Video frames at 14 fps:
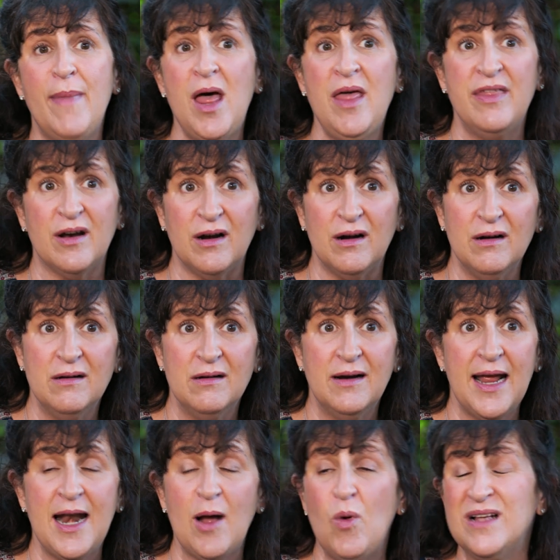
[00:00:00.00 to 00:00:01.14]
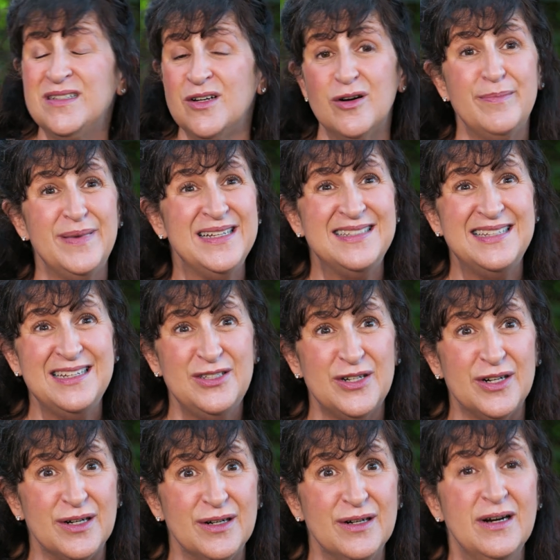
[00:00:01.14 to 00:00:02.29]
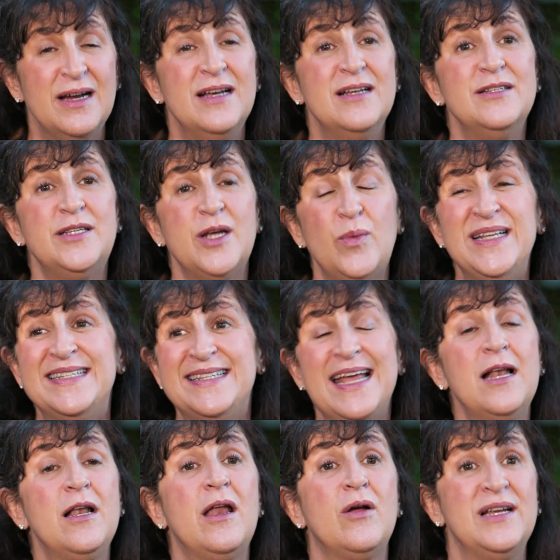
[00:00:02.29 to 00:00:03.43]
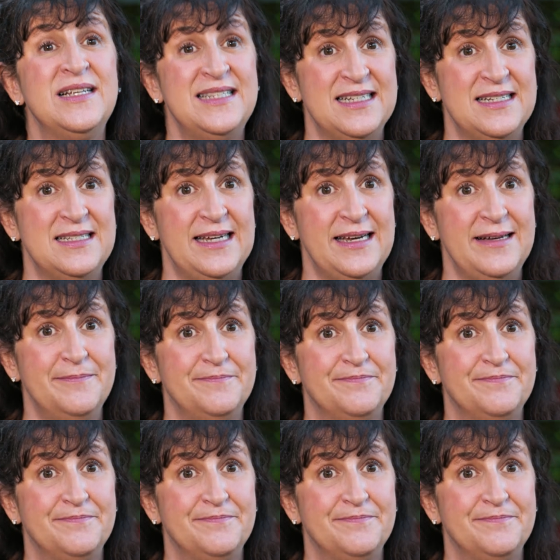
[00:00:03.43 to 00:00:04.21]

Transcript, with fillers: mother, and I wasn't her big sister, so we settled on assistant.